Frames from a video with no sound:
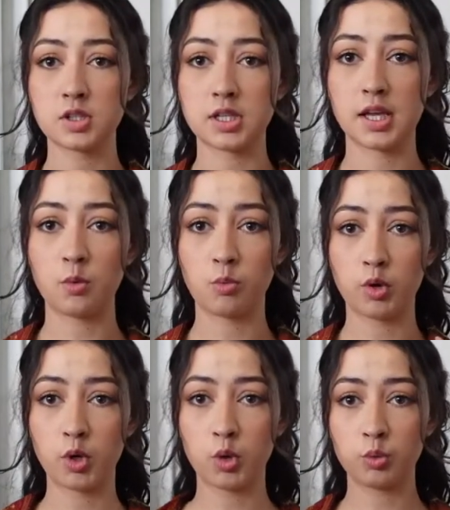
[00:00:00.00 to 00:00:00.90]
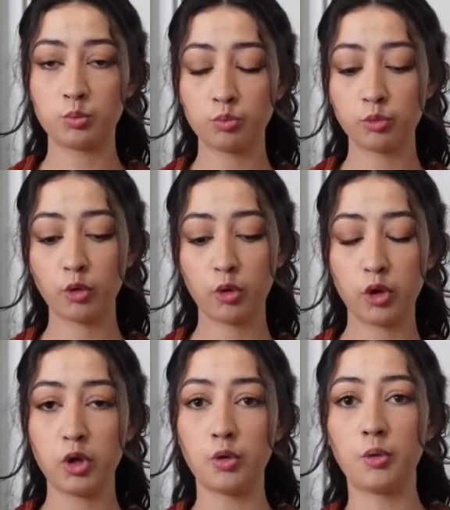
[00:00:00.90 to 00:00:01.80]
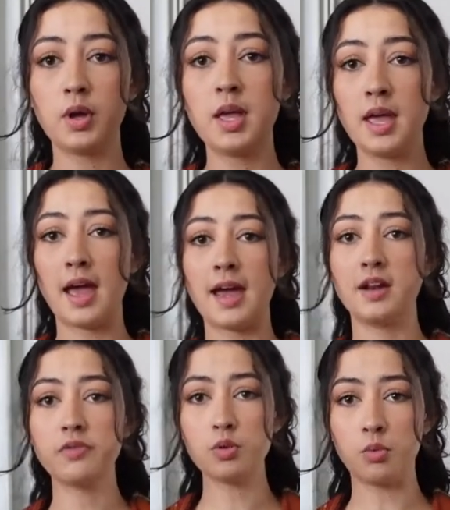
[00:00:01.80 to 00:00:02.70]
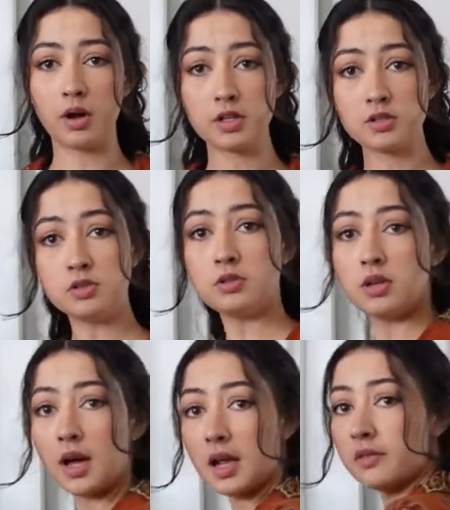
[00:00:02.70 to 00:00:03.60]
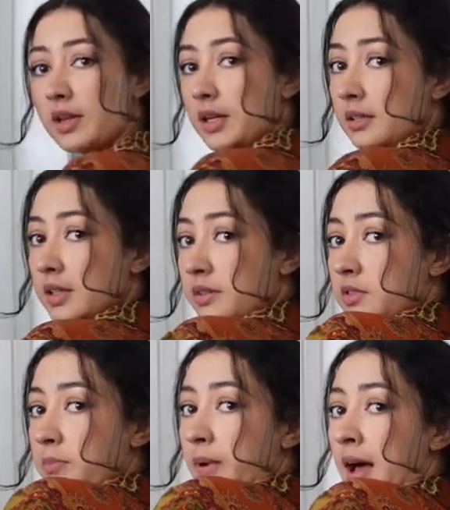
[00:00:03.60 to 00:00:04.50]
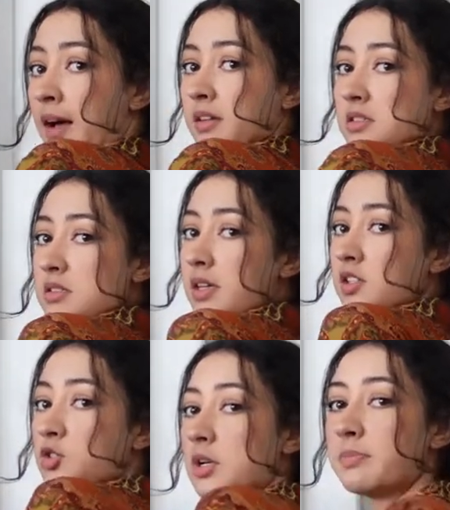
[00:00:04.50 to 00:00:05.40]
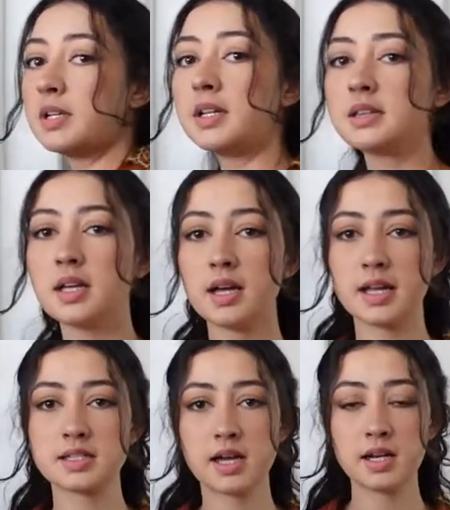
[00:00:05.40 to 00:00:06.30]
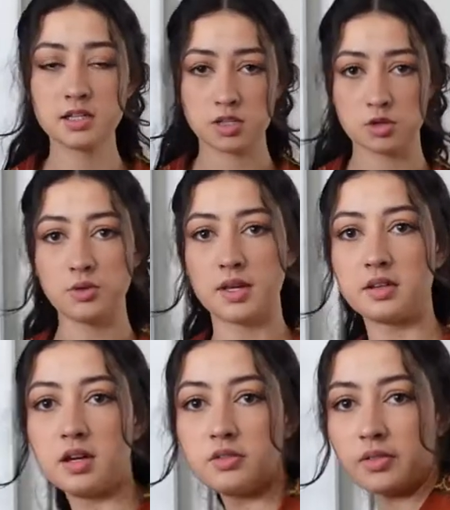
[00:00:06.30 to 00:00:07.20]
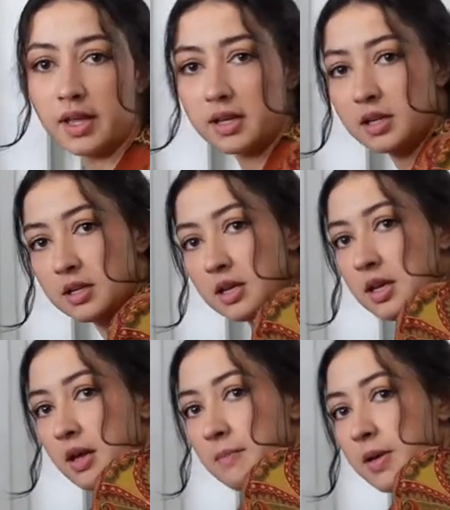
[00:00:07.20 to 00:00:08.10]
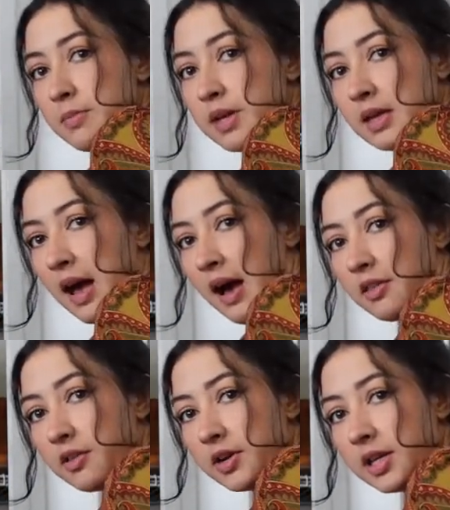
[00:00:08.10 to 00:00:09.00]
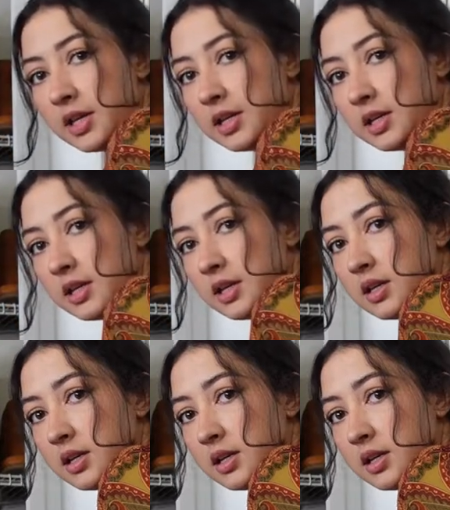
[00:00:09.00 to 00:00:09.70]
looking, real cute. And if you wanted to, you could kind of like leave the back just like draping like that. It's kind of cute. I thought of like maybe gathering it